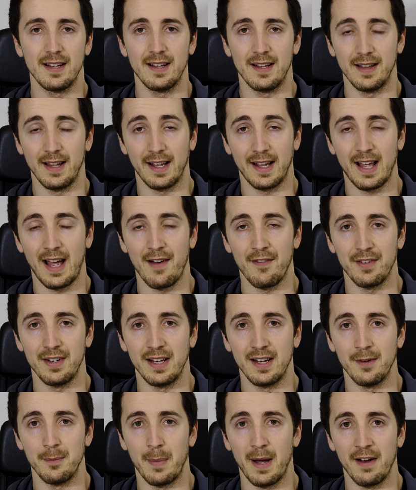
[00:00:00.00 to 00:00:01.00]
like
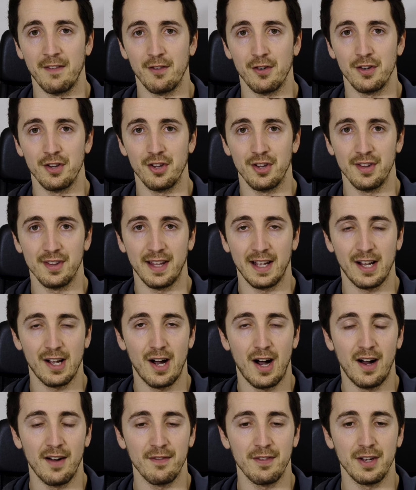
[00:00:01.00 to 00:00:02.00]
caffeinated beverages like
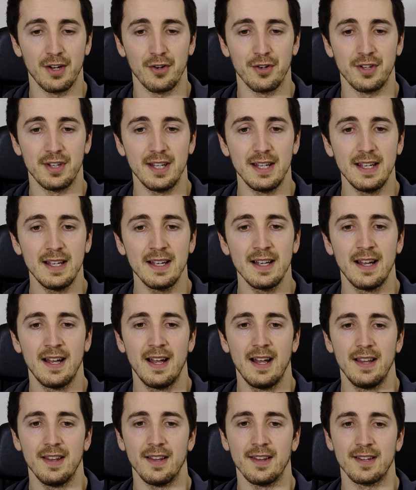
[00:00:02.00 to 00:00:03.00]
coffee or tea,
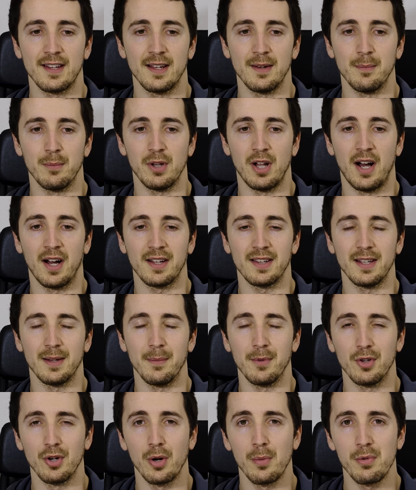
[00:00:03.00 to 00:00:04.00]
this can block the
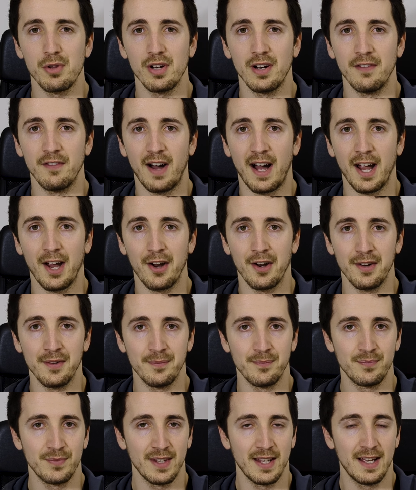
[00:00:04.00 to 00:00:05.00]
absorption of iron
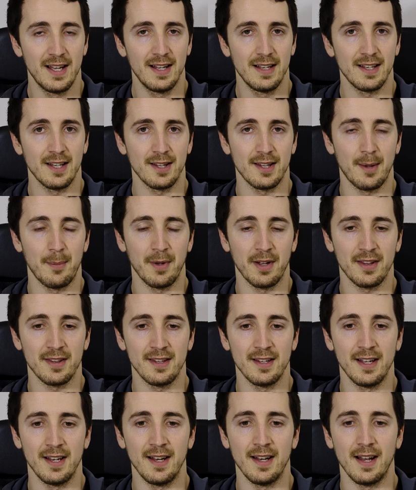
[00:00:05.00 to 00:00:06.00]
to some
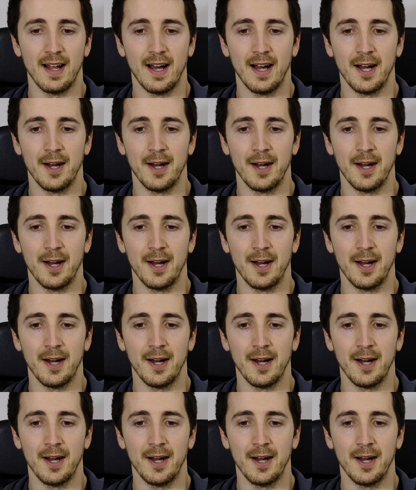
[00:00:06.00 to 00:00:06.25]
extent,